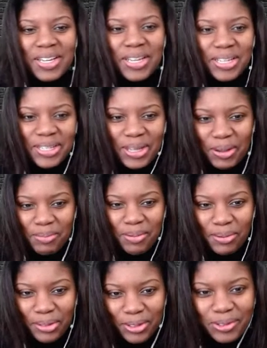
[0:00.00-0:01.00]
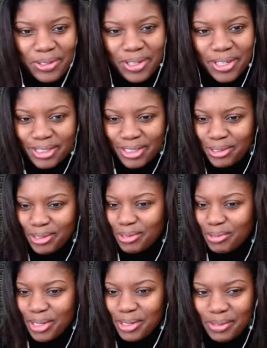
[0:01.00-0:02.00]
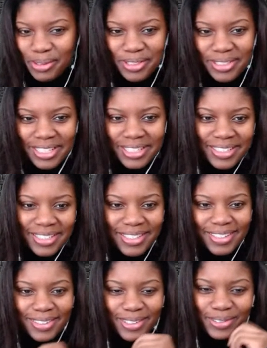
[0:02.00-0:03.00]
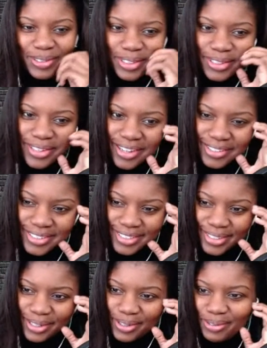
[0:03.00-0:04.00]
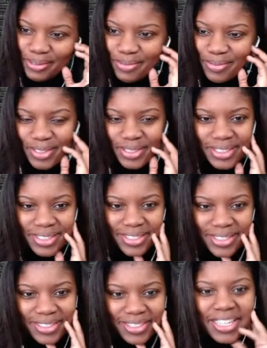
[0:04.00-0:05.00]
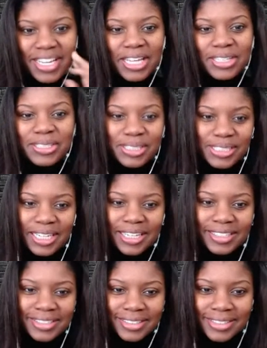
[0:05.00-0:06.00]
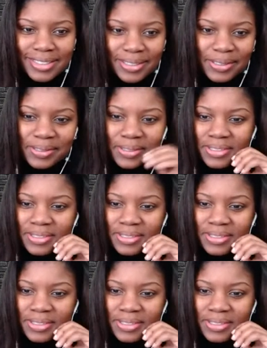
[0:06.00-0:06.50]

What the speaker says: Yeah, barbecue sauce goes well with, with a lot of stuff. At least I think so.